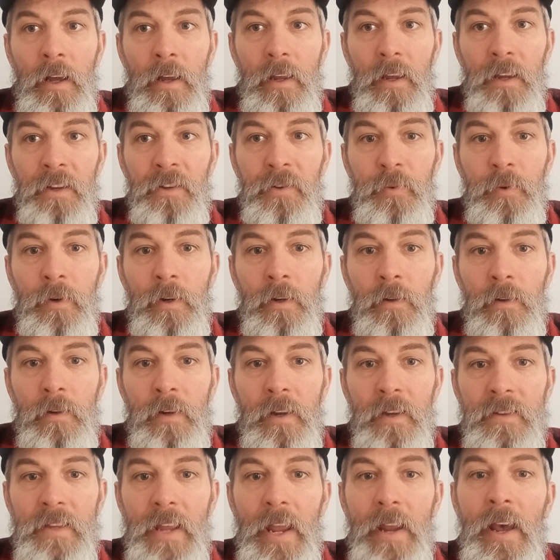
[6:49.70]
Israel,
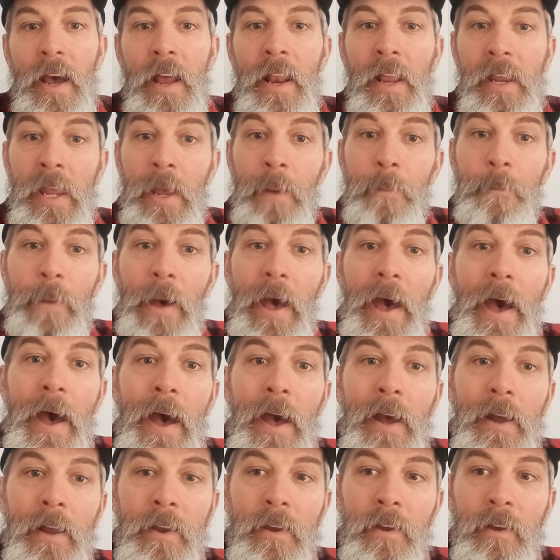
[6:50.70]
because they got to get
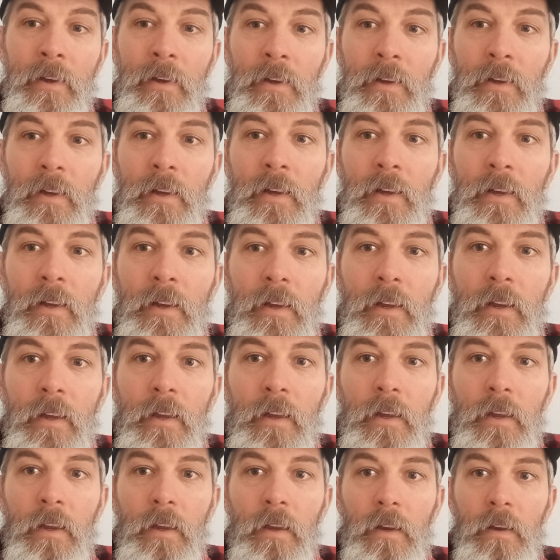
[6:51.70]
back
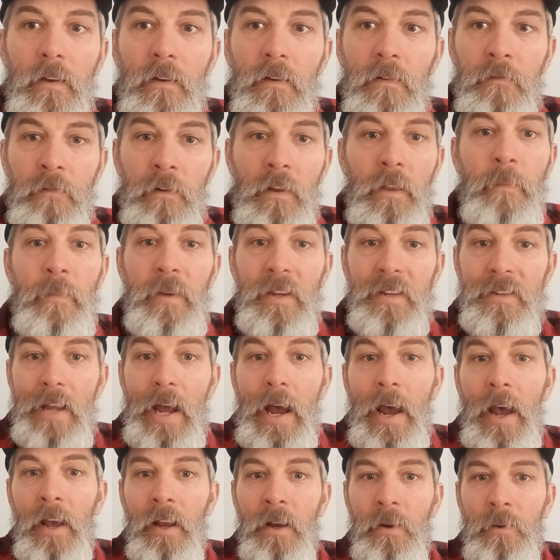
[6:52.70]
for the
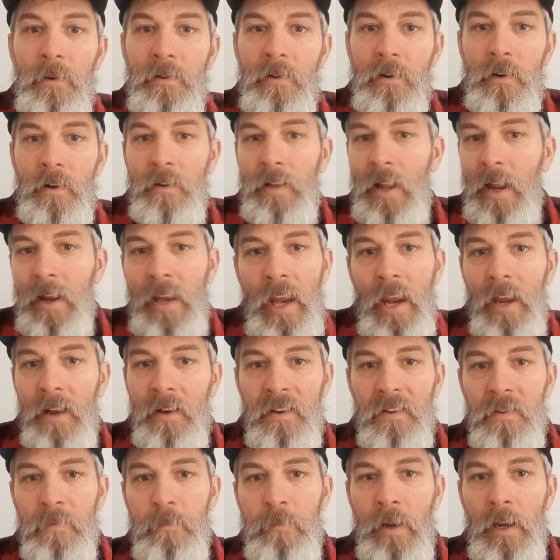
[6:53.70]
Messiah to return. They can't
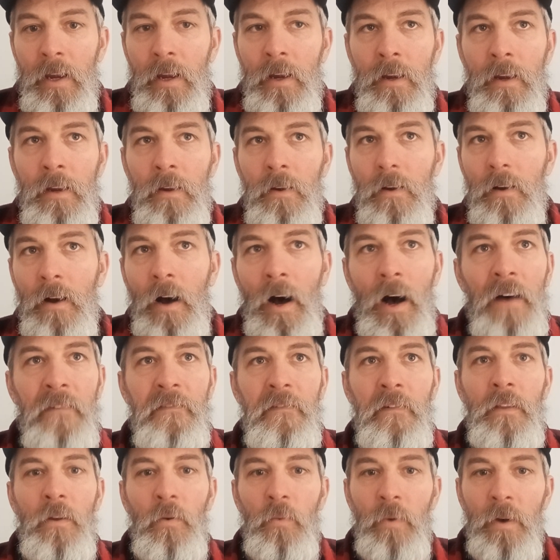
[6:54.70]
just be
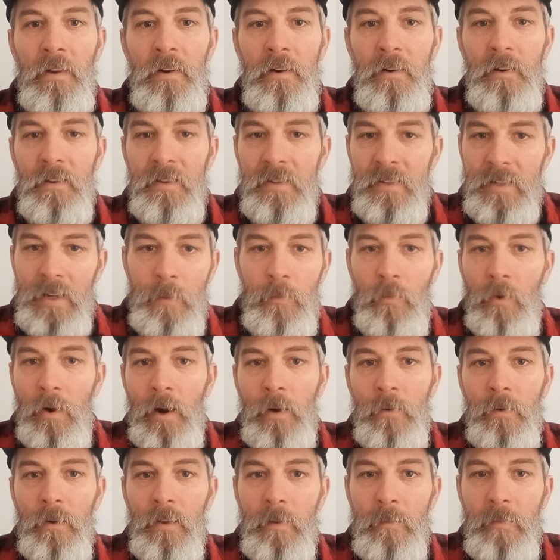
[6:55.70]
off in the wilderness
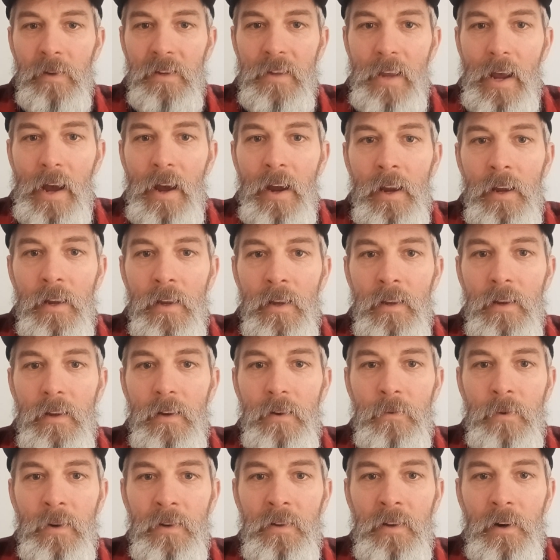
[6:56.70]
somewhere when the Messiah
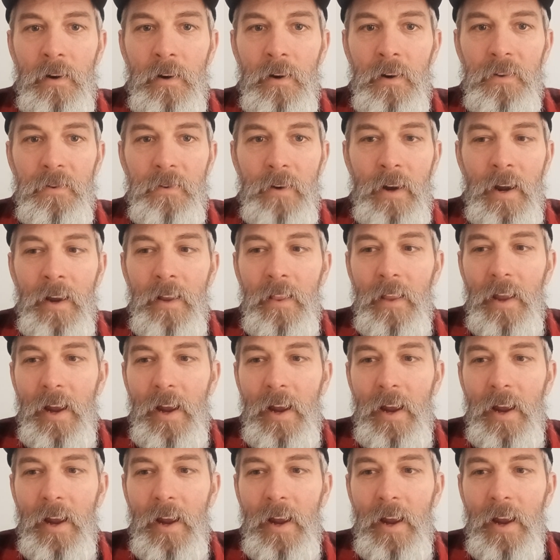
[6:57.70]
returns, right?